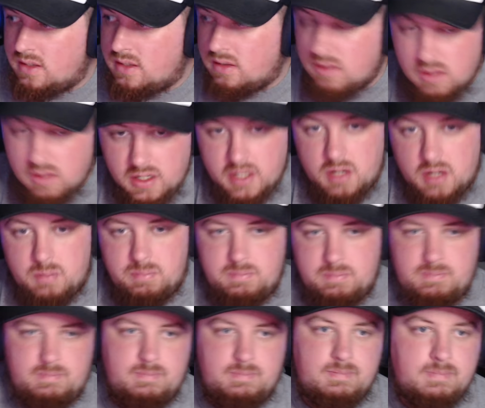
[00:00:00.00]
Look at them
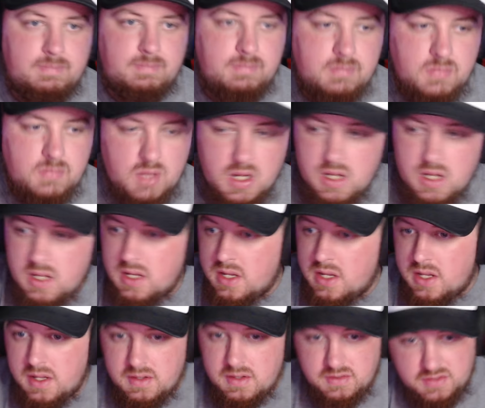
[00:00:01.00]

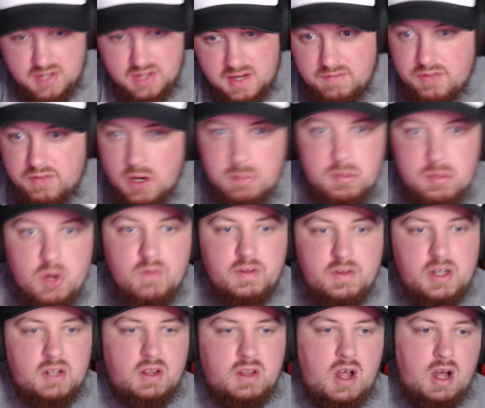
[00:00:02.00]
see if they're moving
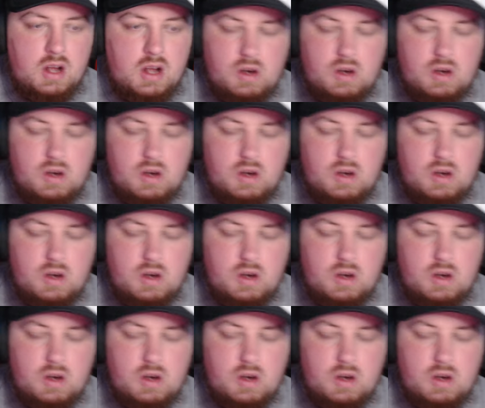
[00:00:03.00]
a lot.